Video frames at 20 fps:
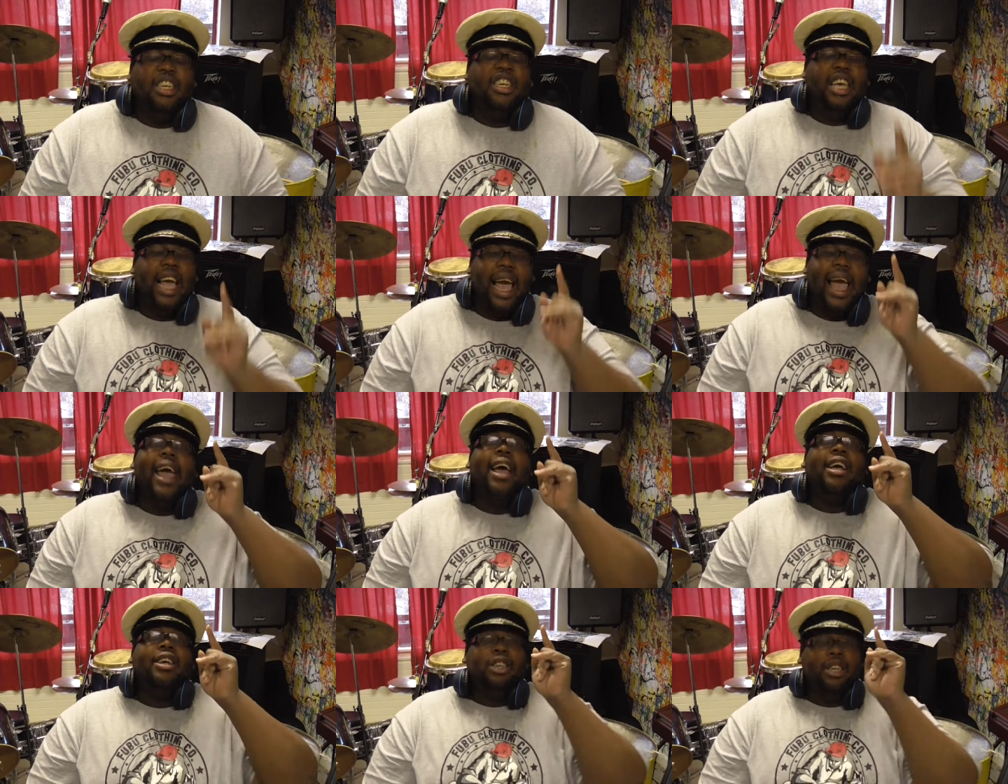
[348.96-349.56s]

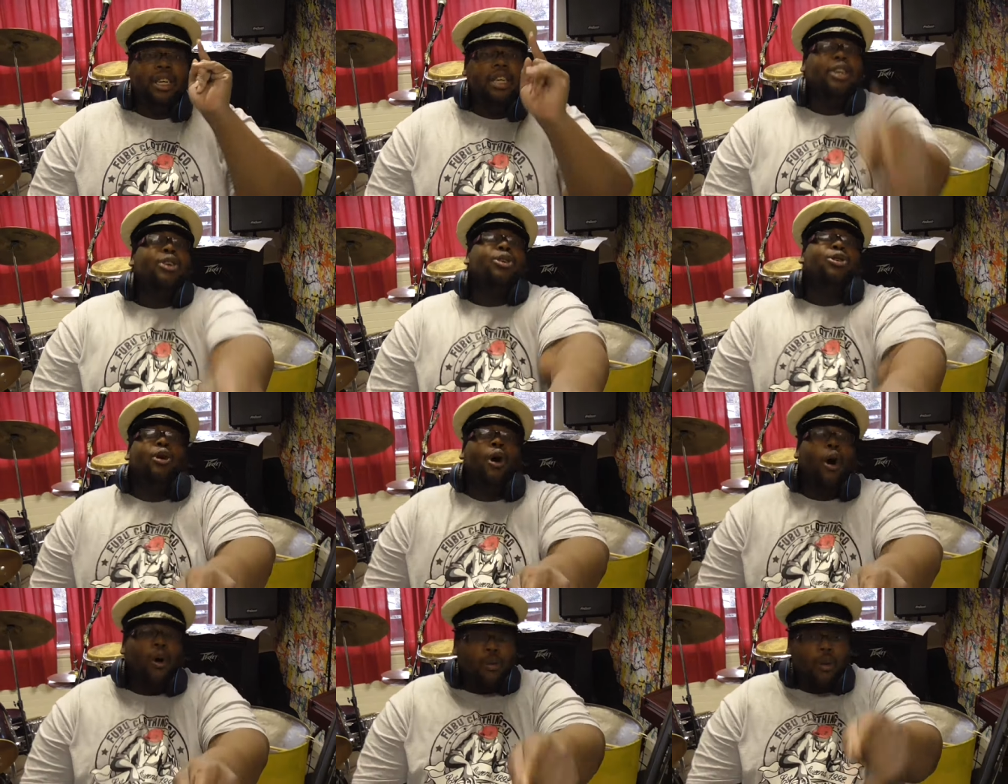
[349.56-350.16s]
Yeah,
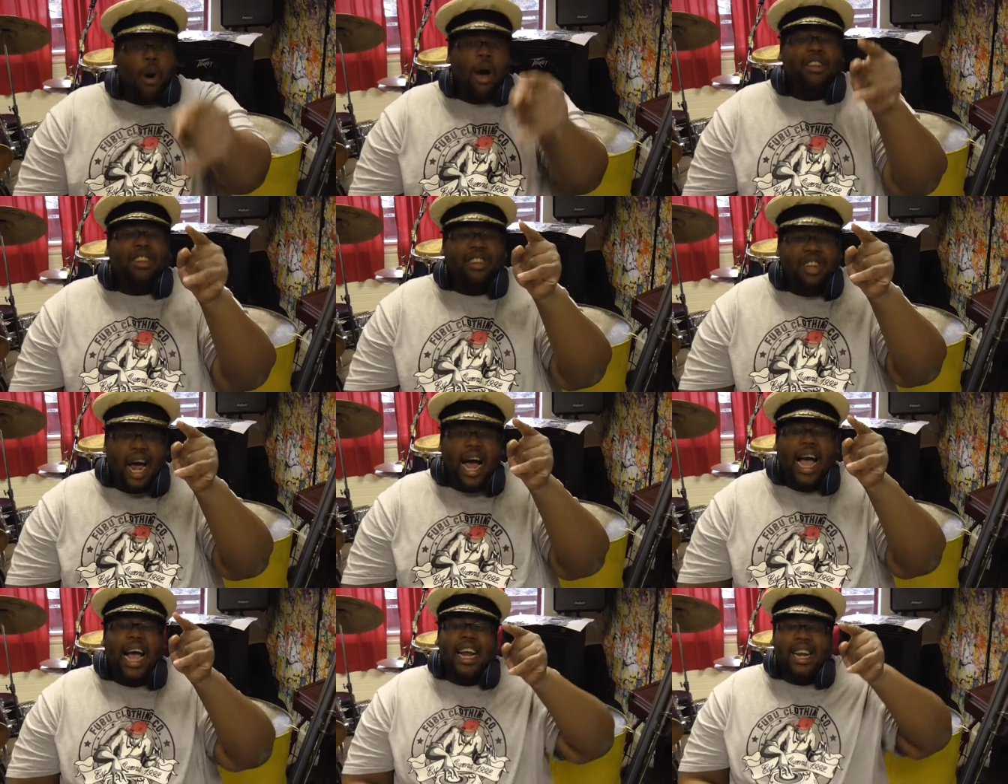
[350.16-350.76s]
you! What's
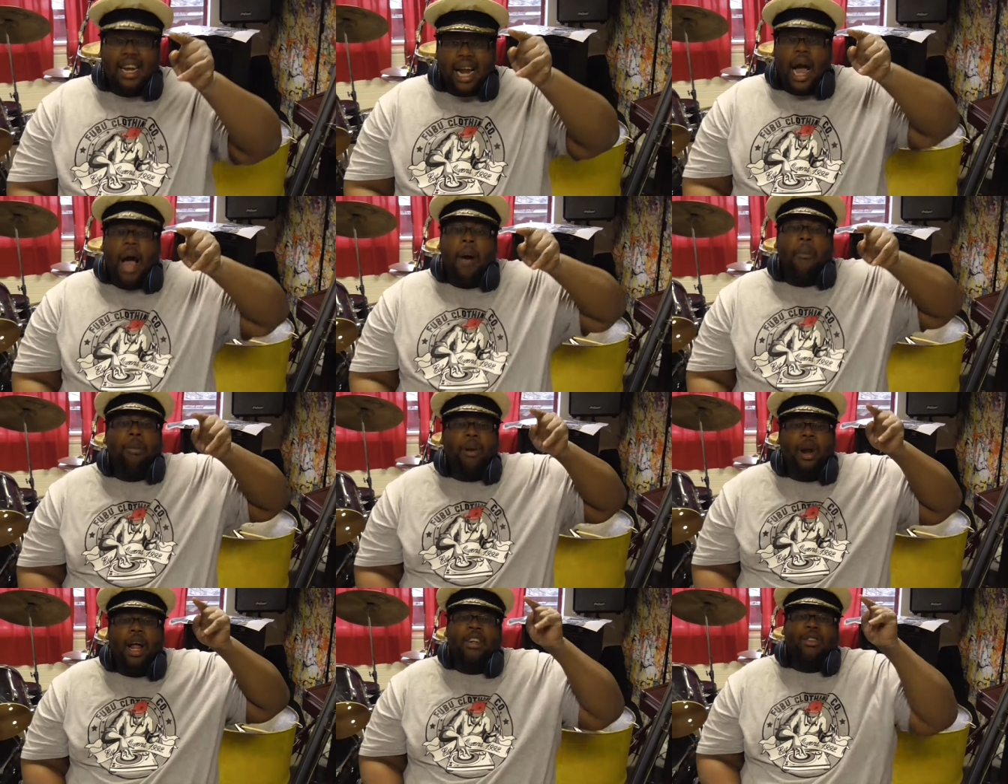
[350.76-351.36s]

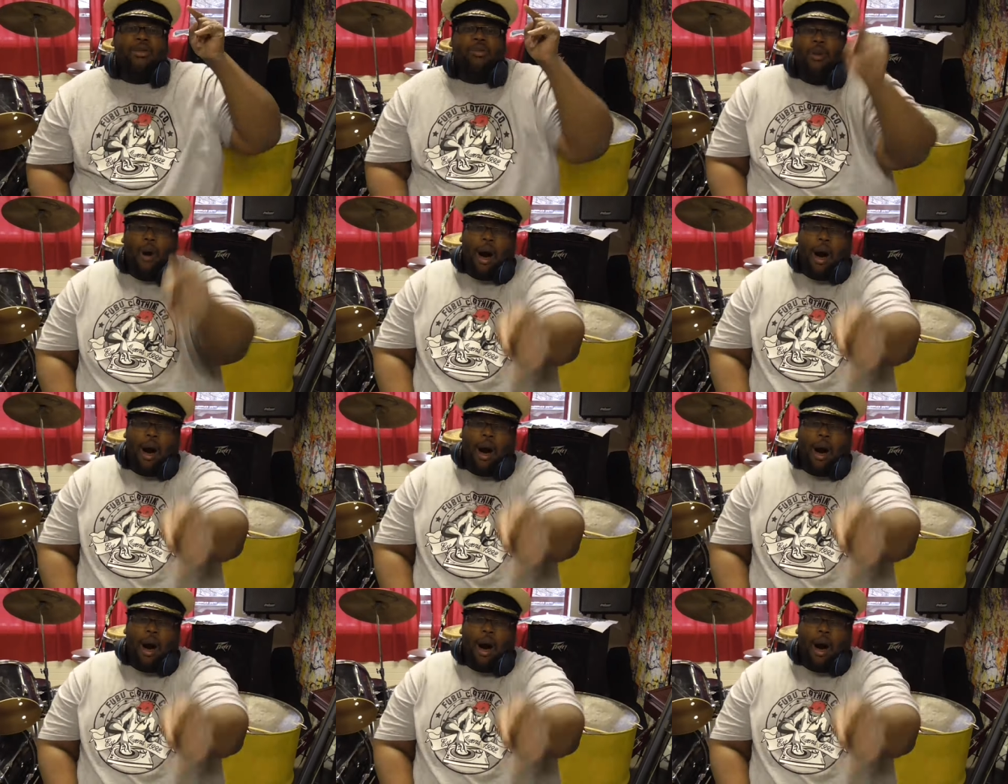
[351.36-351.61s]
99 plus